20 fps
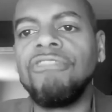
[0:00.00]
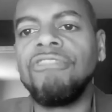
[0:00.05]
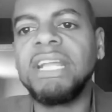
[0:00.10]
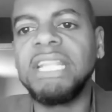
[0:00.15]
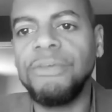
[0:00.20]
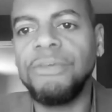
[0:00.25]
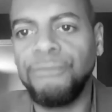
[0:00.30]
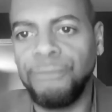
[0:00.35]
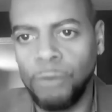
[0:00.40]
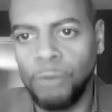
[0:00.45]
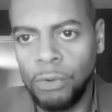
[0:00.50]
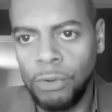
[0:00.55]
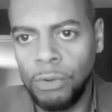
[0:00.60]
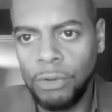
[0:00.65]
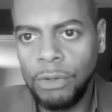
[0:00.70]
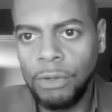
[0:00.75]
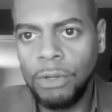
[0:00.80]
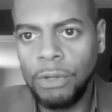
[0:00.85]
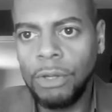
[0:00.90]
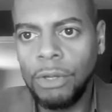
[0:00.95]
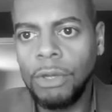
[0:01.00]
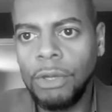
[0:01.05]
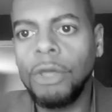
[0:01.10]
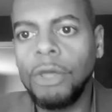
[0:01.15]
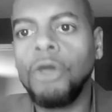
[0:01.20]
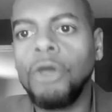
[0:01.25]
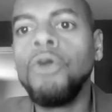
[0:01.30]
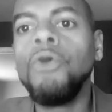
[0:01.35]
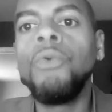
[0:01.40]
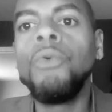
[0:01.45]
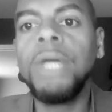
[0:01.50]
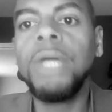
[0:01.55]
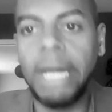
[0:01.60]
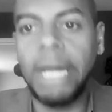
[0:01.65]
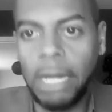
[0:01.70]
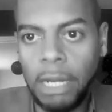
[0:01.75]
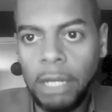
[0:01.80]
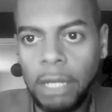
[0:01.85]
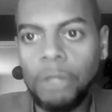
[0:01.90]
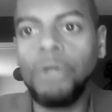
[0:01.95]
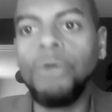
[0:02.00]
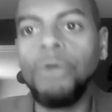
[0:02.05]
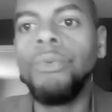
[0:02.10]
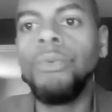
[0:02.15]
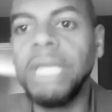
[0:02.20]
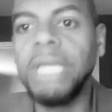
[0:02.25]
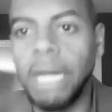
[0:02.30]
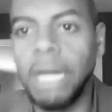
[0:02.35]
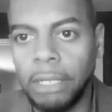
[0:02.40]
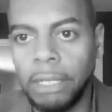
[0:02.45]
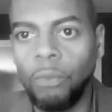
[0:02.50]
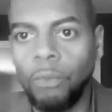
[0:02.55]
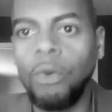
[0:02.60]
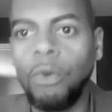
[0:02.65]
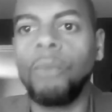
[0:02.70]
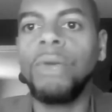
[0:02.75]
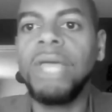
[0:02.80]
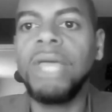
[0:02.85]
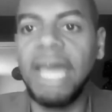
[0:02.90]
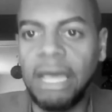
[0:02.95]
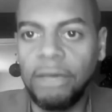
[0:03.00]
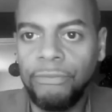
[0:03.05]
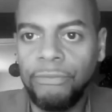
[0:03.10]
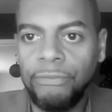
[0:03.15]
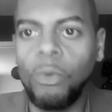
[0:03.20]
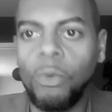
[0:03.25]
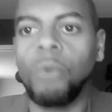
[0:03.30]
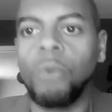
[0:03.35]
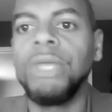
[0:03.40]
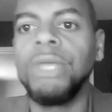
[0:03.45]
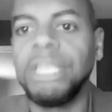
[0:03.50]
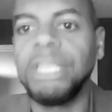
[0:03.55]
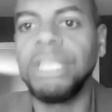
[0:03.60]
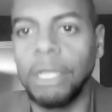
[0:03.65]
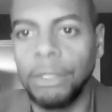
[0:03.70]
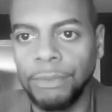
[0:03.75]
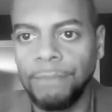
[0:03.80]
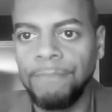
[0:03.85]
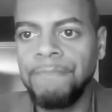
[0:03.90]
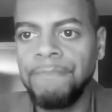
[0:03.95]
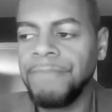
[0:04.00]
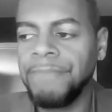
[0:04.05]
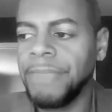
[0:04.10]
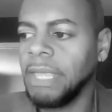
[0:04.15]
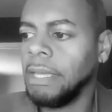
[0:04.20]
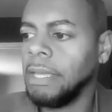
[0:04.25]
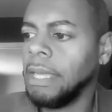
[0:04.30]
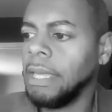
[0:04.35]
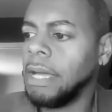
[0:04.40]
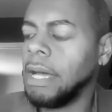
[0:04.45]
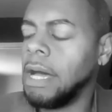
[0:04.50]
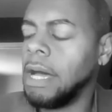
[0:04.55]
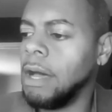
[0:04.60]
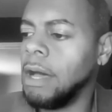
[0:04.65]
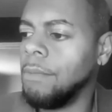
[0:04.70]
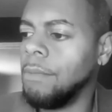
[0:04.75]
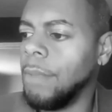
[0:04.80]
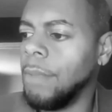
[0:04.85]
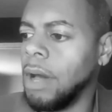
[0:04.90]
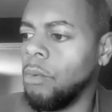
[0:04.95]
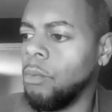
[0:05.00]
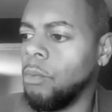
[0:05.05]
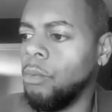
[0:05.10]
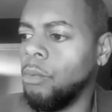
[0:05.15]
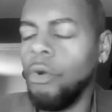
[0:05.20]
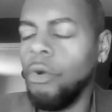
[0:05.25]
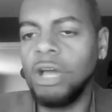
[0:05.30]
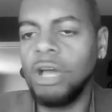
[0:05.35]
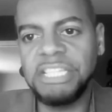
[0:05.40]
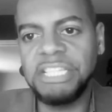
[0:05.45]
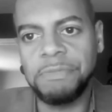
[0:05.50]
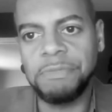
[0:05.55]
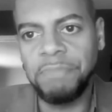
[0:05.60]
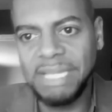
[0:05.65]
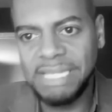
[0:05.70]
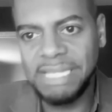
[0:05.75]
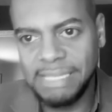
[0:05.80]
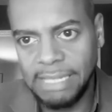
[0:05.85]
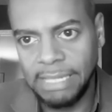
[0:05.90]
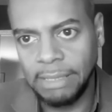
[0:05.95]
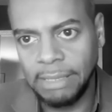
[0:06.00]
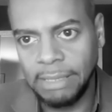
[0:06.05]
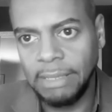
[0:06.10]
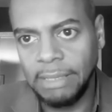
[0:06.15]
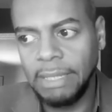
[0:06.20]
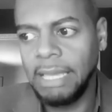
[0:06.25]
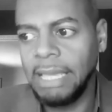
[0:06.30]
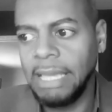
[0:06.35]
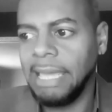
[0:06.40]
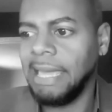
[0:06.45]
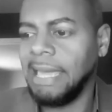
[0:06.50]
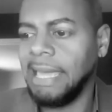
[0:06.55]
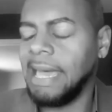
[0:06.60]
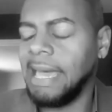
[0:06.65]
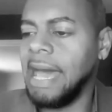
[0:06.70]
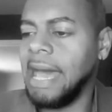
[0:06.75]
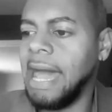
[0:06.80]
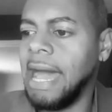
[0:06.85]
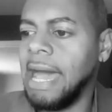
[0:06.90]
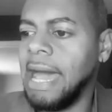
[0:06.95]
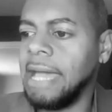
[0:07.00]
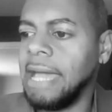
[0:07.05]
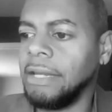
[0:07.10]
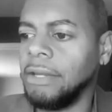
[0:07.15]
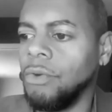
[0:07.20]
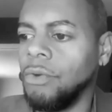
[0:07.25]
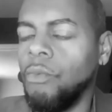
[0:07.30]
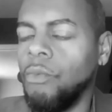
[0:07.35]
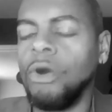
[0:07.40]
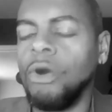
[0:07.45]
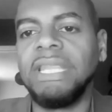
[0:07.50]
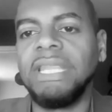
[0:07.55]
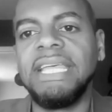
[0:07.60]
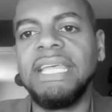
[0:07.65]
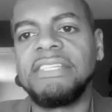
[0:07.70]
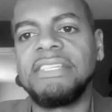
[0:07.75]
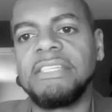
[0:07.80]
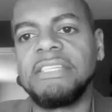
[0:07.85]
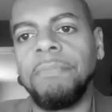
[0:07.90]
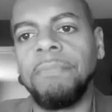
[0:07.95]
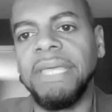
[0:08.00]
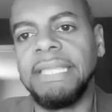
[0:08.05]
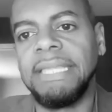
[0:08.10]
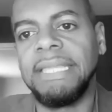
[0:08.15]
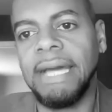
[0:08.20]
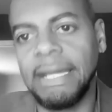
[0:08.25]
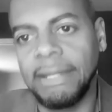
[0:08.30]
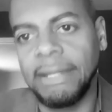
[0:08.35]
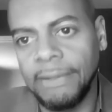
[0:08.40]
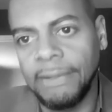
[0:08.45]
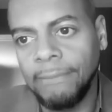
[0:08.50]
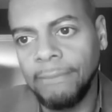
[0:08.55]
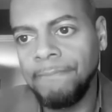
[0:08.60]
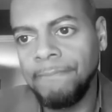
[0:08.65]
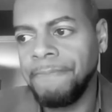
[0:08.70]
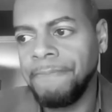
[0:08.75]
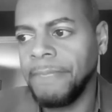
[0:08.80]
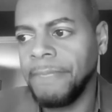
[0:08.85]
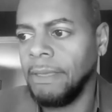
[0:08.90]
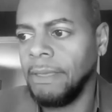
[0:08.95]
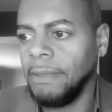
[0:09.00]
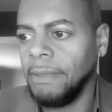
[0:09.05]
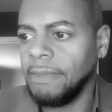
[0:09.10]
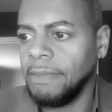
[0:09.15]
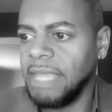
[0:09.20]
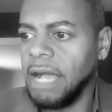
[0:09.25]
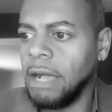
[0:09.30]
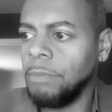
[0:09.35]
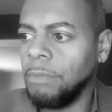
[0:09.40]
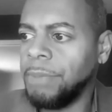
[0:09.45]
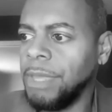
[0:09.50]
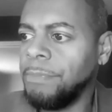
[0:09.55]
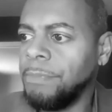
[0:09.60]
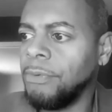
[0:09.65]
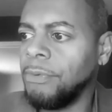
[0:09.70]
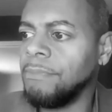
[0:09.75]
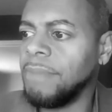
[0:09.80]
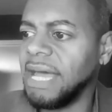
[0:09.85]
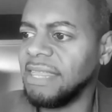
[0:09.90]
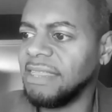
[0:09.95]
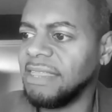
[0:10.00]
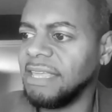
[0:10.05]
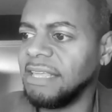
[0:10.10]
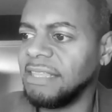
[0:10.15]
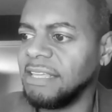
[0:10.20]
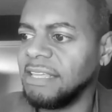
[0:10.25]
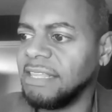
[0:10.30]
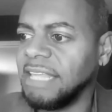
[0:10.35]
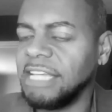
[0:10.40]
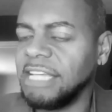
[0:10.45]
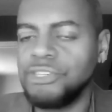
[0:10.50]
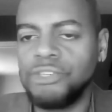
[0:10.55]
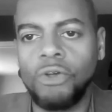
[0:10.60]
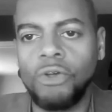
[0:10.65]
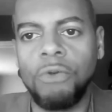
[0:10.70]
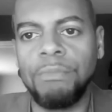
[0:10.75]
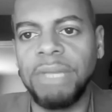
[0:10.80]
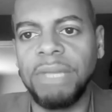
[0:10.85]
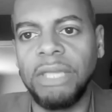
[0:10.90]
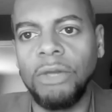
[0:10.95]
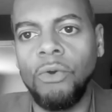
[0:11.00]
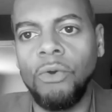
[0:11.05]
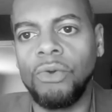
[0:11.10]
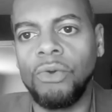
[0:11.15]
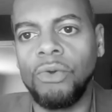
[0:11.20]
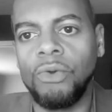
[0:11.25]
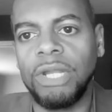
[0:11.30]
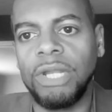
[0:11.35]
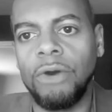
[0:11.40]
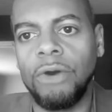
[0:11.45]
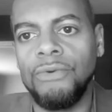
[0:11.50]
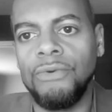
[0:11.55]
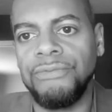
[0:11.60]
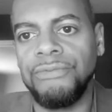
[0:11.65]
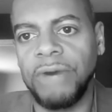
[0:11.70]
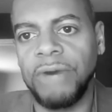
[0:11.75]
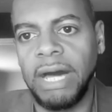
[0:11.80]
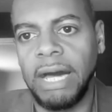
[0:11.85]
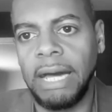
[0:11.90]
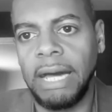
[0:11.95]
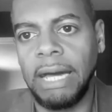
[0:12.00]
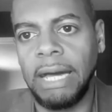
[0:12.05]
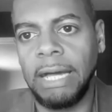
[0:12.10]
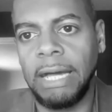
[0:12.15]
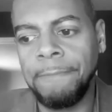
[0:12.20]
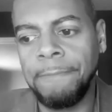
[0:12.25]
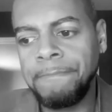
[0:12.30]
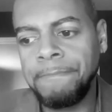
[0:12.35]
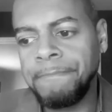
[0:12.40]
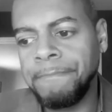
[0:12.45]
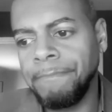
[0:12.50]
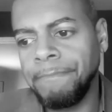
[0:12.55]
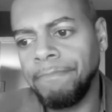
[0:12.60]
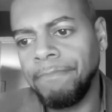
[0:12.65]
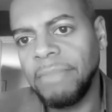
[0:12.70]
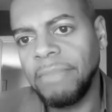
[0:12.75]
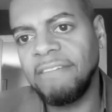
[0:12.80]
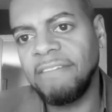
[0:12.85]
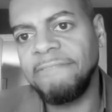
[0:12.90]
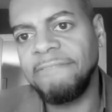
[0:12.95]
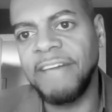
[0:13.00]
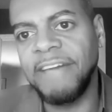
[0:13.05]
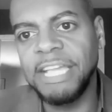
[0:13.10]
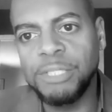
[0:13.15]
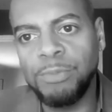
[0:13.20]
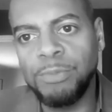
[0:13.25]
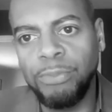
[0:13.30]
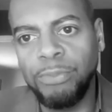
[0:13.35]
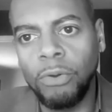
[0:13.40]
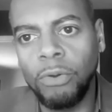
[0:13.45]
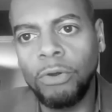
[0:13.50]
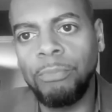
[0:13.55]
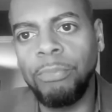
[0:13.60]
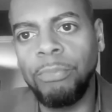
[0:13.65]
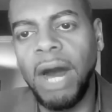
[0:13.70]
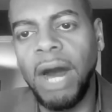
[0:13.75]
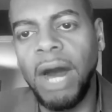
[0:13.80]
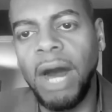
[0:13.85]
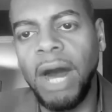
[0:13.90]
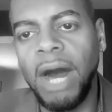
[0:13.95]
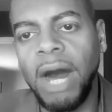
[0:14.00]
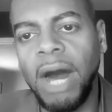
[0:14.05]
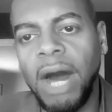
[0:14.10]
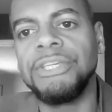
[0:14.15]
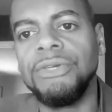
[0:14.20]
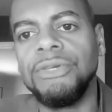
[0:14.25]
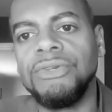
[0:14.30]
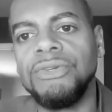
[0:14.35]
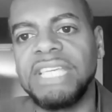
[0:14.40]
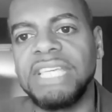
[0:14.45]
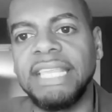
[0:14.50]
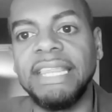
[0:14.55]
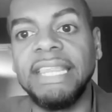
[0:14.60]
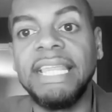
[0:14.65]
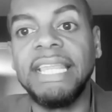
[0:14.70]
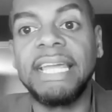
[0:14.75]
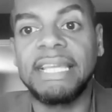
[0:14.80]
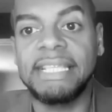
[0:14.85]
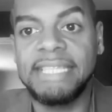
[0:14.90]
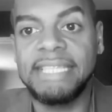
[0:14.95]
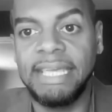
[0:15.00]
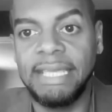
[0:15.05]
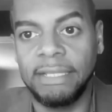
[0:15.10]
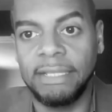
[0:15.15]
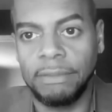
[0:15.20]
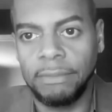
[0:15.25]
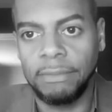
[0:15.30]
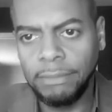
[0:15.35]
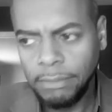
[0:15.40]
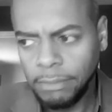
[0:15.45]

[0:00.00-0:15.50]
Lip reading: ready for, who we are, who we aren't, what we have, what we don't, what is missing, and what needs to be done. Now, people might think that they saw me all over Facebook, but I was using LinkedIn